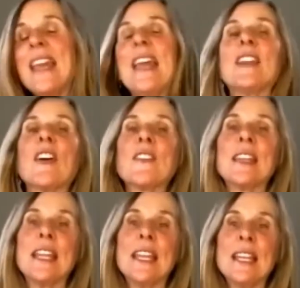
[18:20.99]
And on
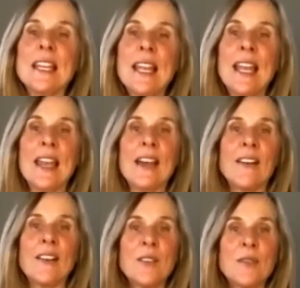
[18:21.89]
the
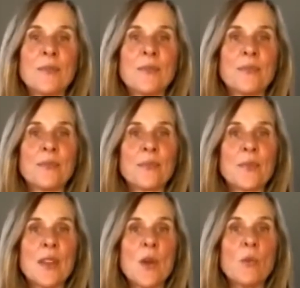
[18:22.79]
inhale,
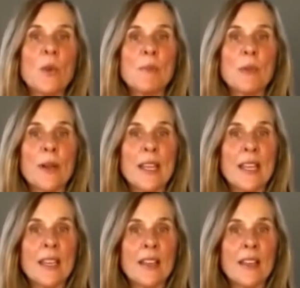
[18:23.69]
we
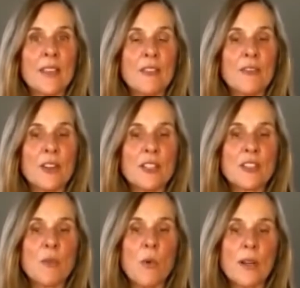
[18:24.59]
bring the foot
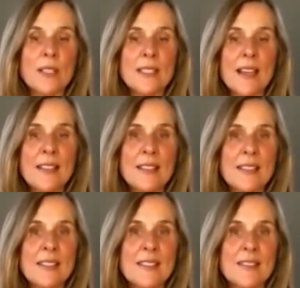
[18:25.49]
towards us.